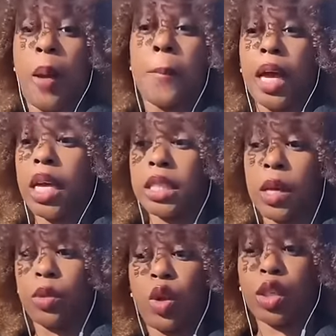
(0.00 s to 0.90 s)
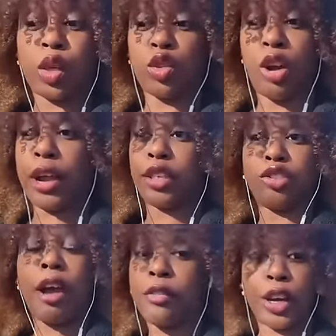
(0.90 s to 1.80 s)
because he was also trying to
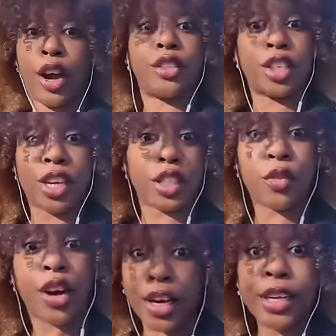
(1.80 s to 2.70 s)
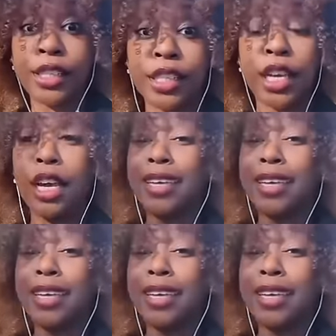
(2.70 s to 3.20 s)
traffic her to his friends.